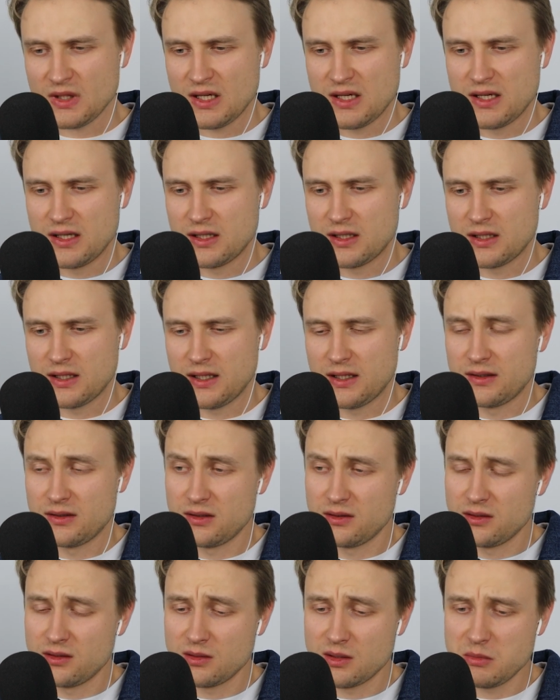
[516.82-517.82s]

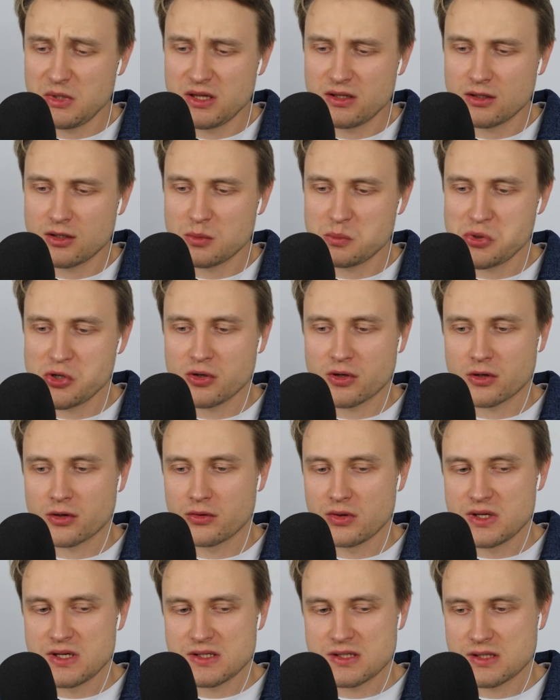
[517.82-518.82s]
And the computer
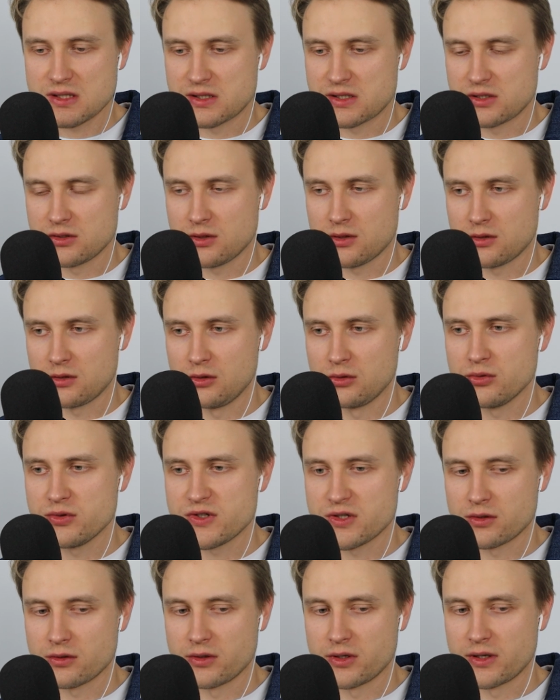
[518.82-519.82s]
agrees it's not
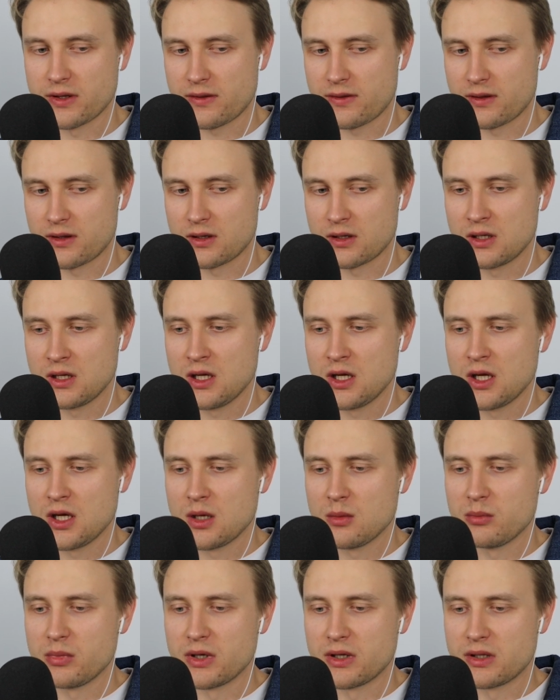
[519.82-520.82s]
losing or anything,
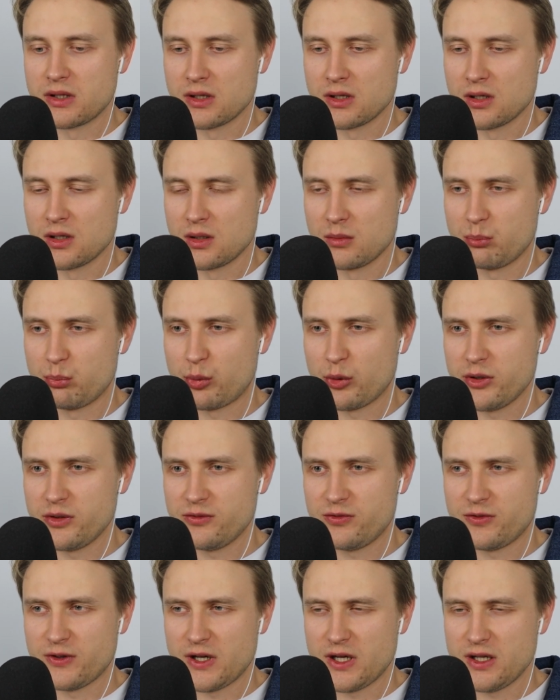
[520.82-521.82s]
but
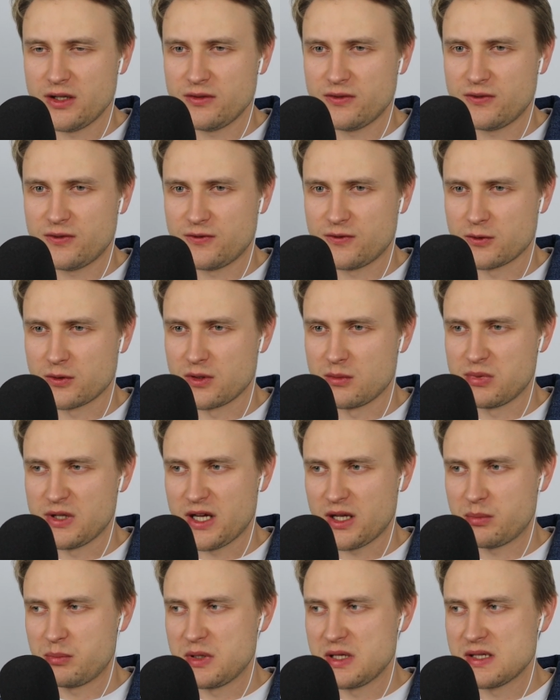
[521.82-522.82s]
0.5 for the
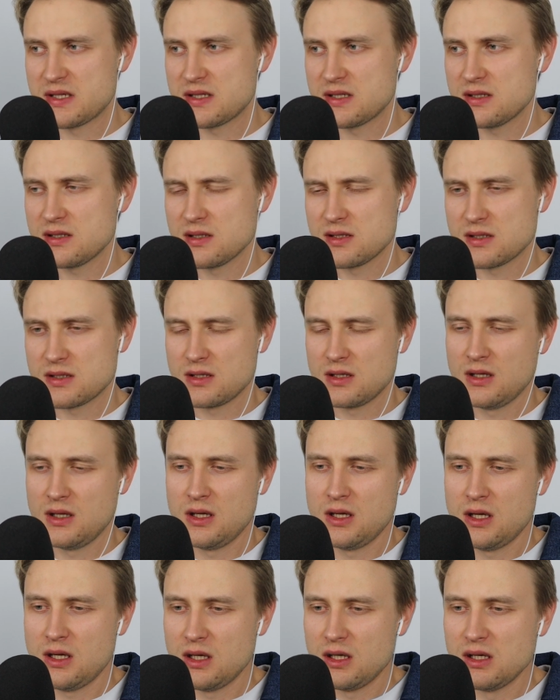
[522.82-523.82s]
black pieces
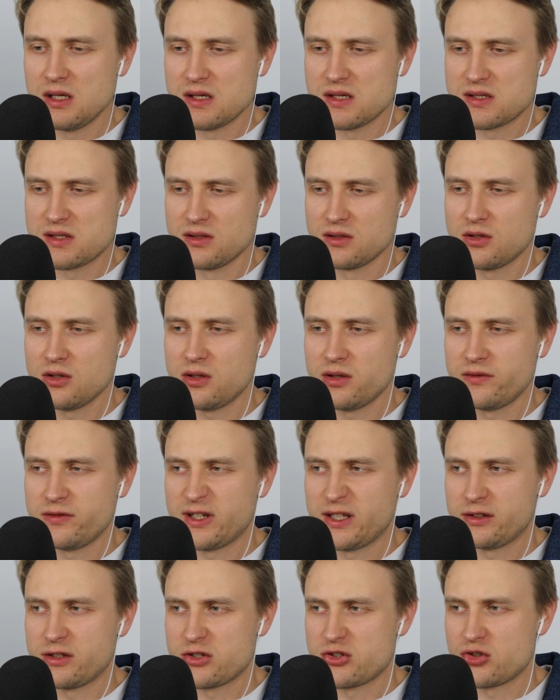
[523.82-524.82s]
is a good
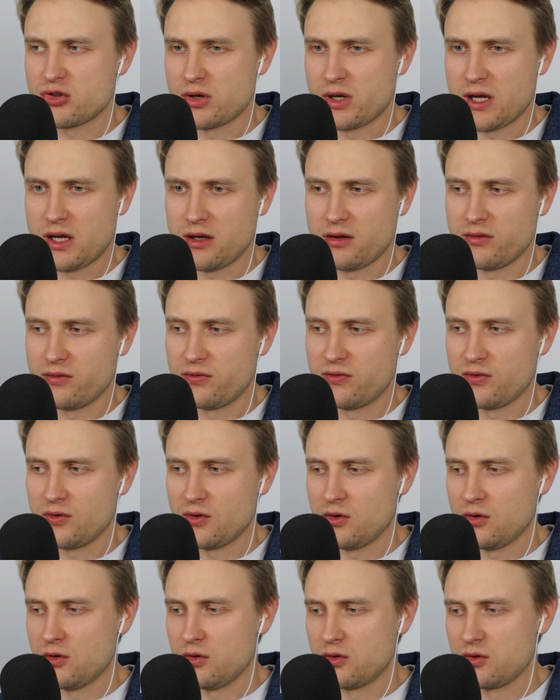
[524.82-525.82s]
advantage to have
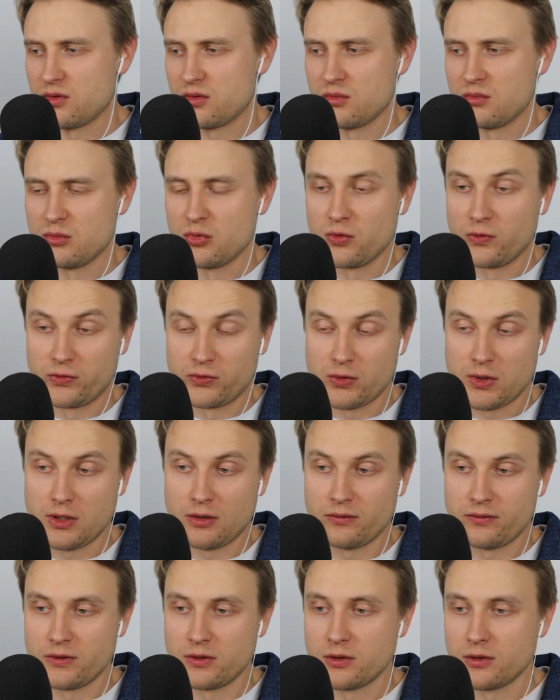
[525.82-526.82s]
on move
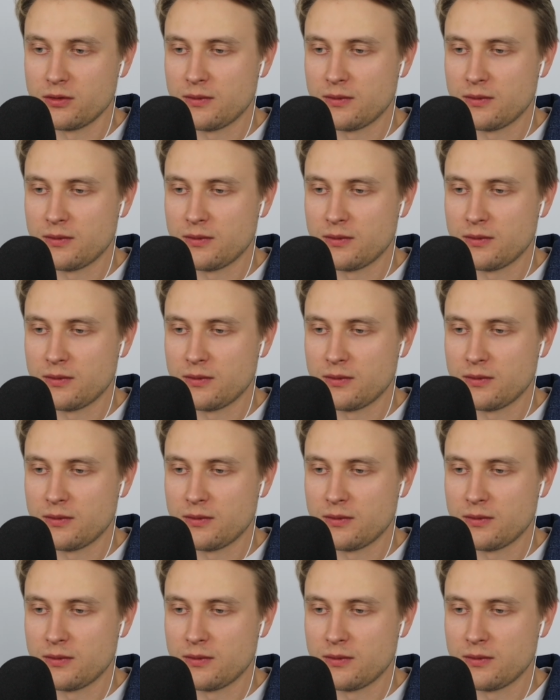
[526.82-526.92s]
12,